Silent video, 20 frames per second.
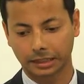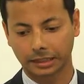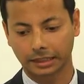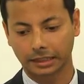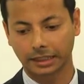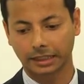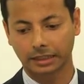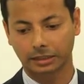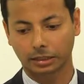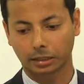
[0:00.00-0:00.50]

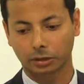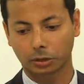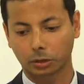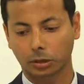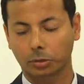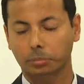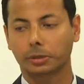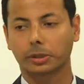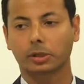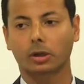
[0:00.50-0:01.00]
need to
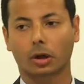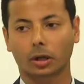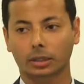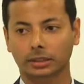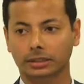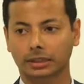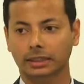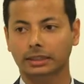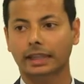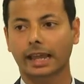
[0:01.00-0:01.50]
look
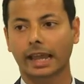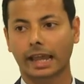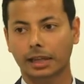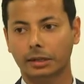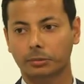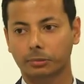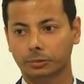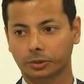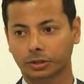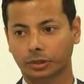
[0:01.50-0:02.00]
beyond the
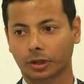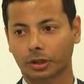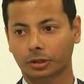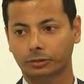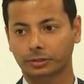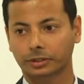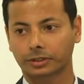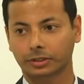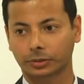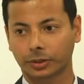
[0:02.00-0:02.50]
names
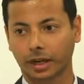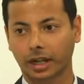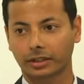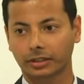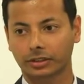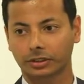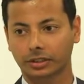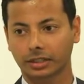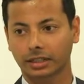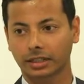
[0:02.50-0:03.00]
of a
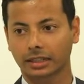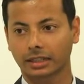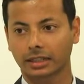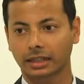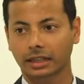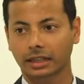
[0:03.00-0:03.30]
strategy.